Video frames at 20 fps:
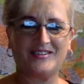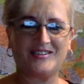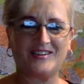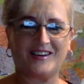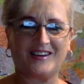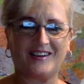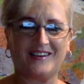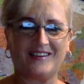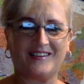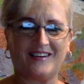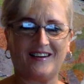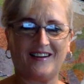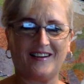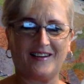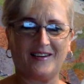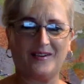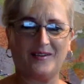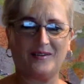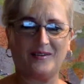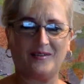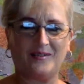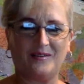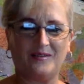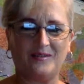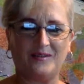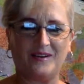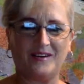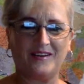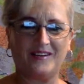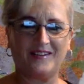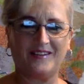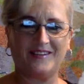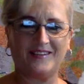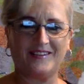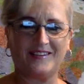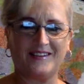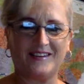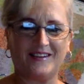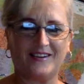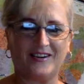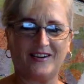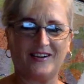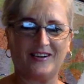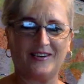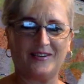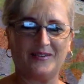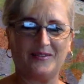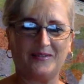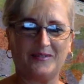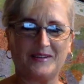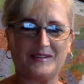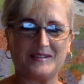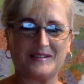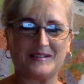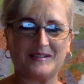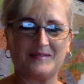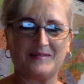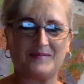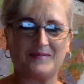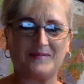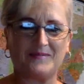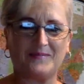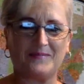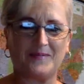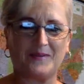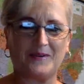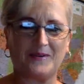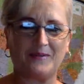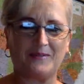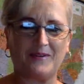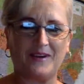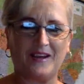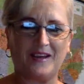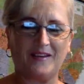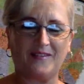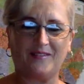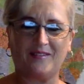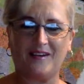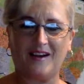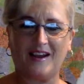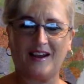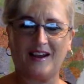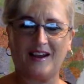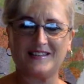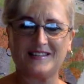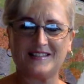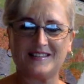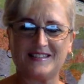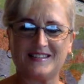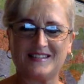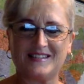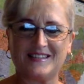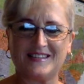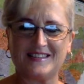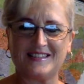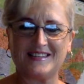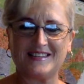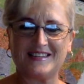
chicken taco dinner with some Puerto Rican rice.